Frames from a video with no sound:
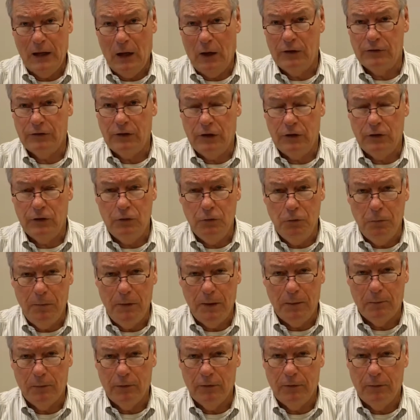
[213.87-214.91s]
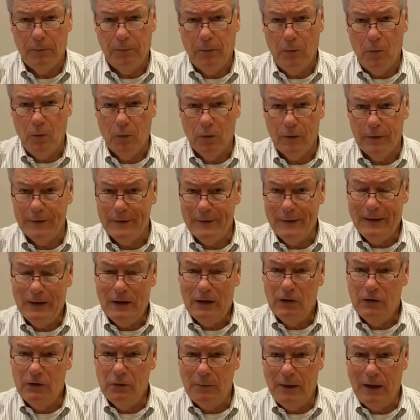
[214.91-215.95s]
Now, as a new member of the board,
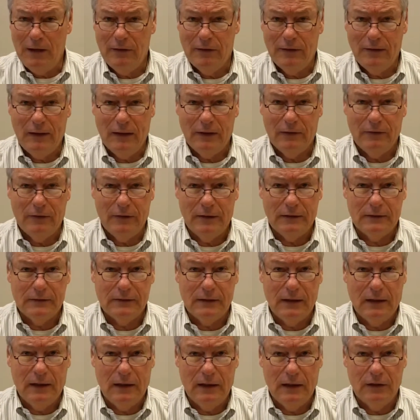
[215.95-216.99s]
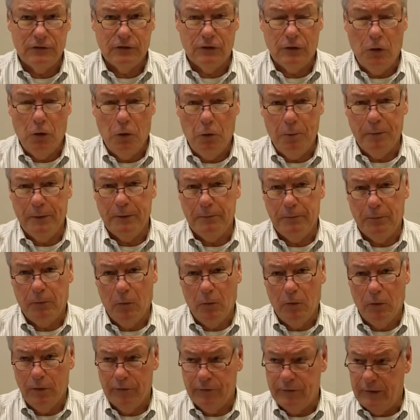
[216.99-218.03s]
you may think that it's an open
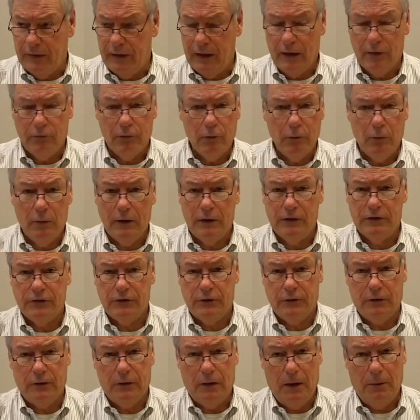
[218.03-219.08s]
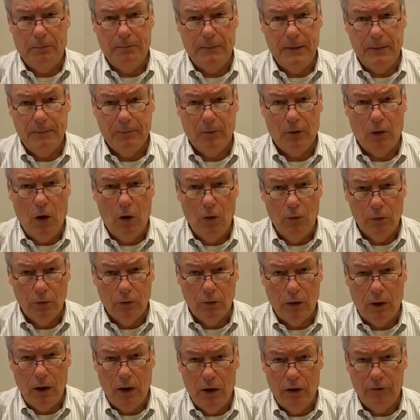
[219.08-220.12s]
board that everyone is a member
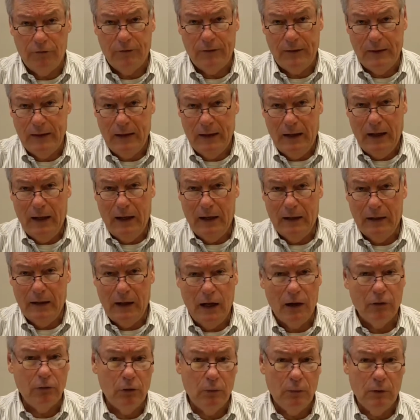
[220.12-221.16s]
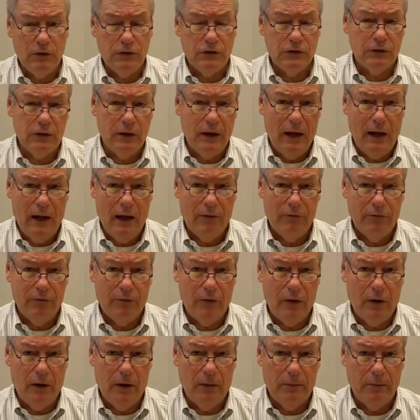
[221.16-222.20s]
owner of, and everyone should have
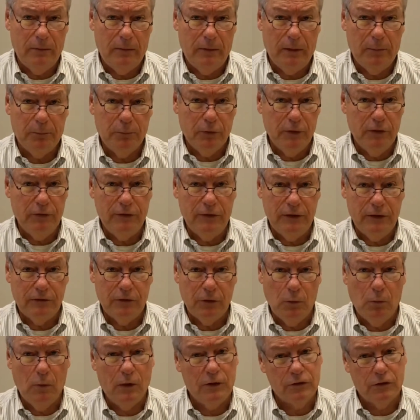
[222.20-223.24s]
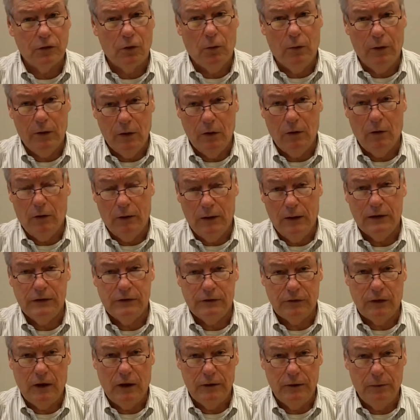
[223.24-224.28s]
a privy to what's going on
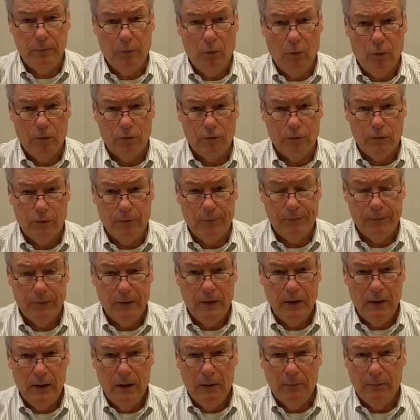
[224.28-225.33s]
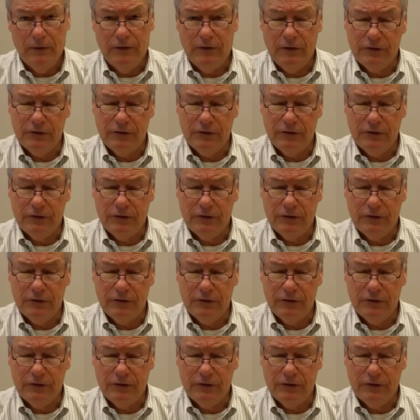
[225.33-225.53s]
inside the boardroom.